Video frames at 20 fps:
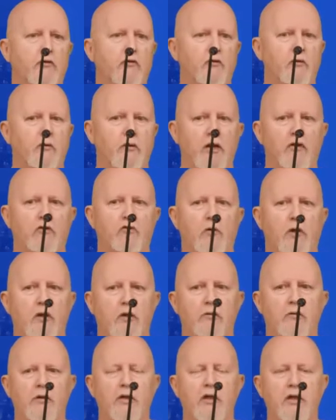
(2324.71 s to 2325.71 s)
So that's why
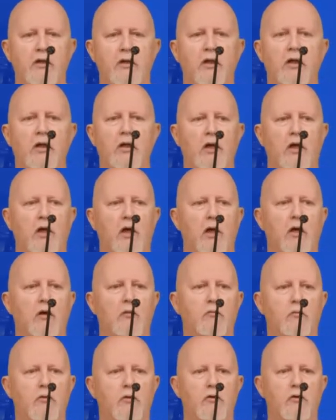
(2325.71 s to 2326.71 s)
you need
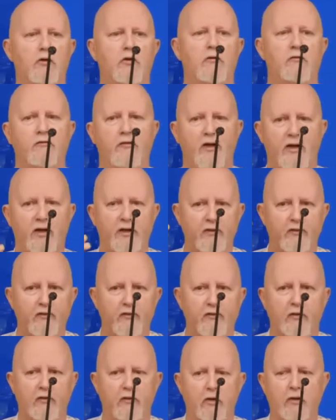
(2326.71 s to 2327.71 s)
good advice
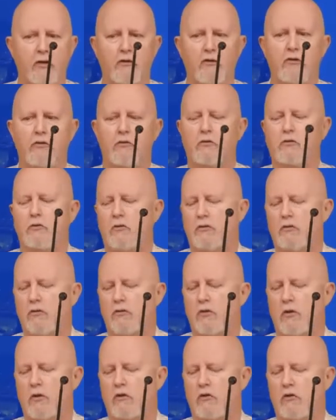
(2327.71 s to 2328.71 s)
on your
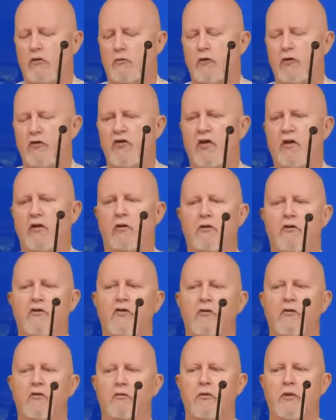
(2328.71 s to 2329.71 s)
particular
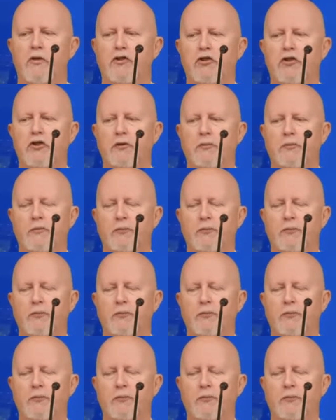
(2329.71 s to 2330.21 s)
situation.